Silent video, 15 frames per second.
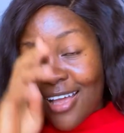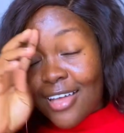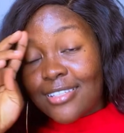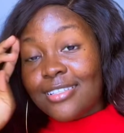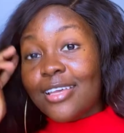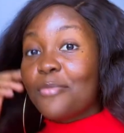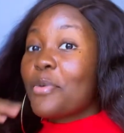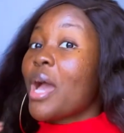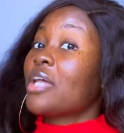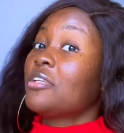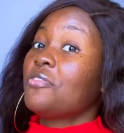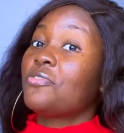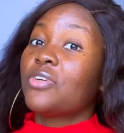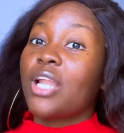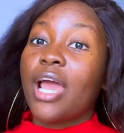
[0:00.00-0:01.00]
so they be, and
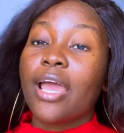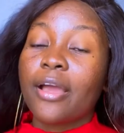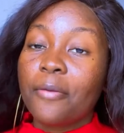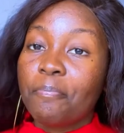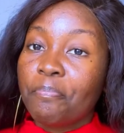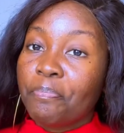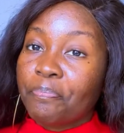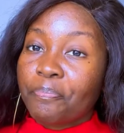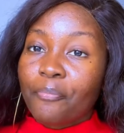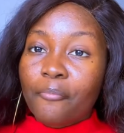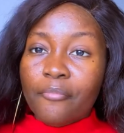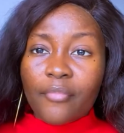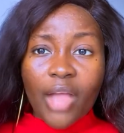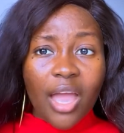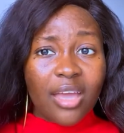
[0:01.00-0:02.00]
you be like,
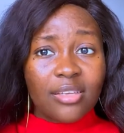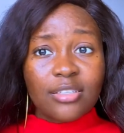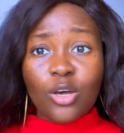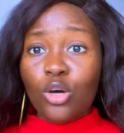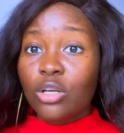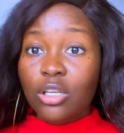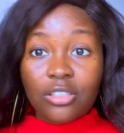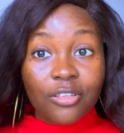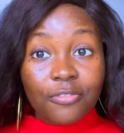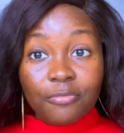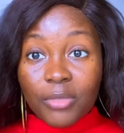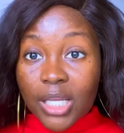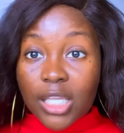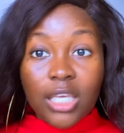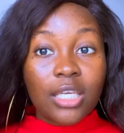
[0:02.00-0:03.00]
there's a whole lot of
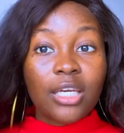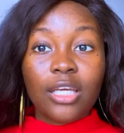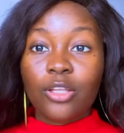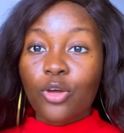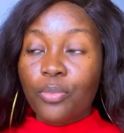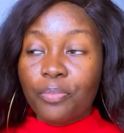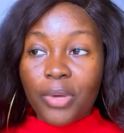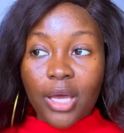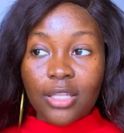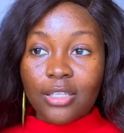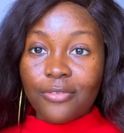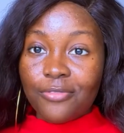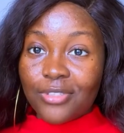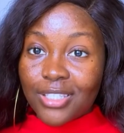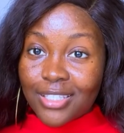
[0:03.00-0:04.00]
money you cannot pay and
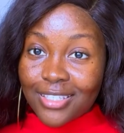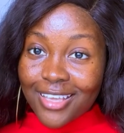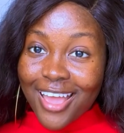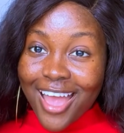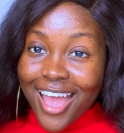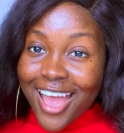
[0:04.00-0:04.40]
everything.